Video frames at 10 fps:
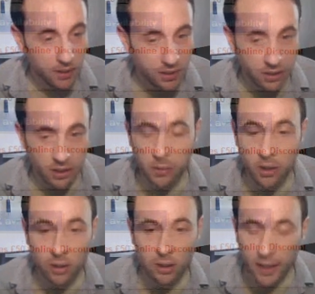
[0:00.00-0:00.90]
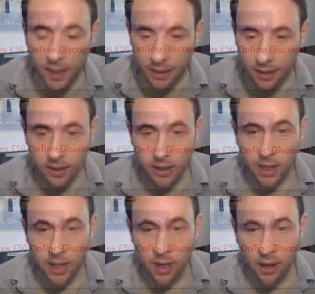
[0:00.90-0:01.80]
Even at the Taj Mahal, okay.
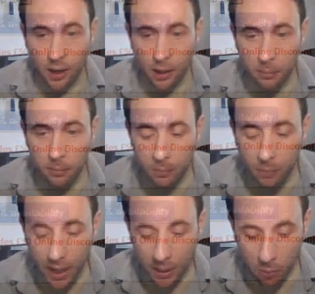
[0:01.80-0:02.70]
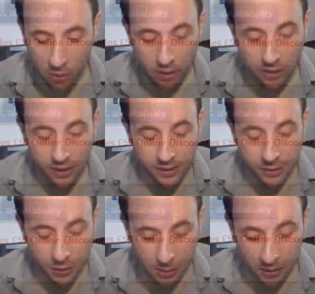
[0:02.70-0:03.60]
And one of the things
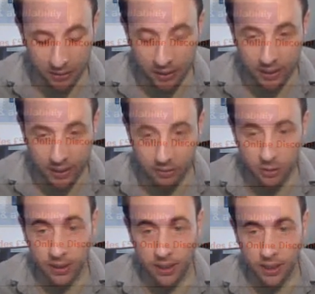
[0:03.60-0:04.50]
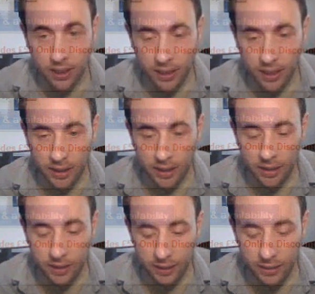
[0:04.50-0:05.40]
that I talk about down here as well
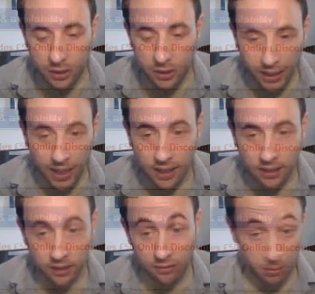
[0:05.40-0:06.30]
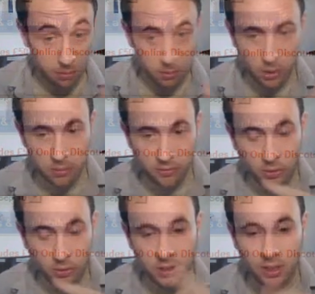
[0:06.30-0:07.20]
is looking at kind of point number
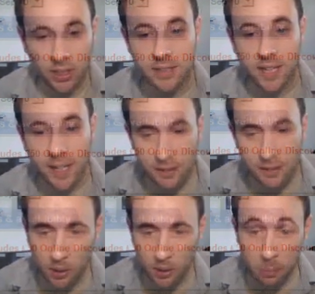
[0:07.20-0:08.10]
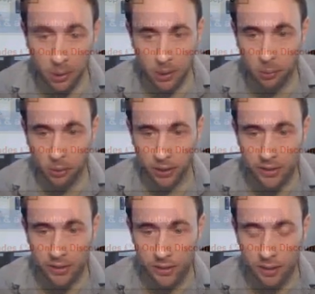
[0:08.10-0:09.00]
4 is looking at text as well, and bullet
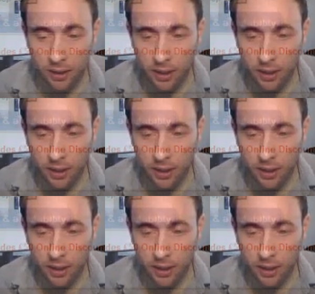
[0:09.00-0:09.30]
points.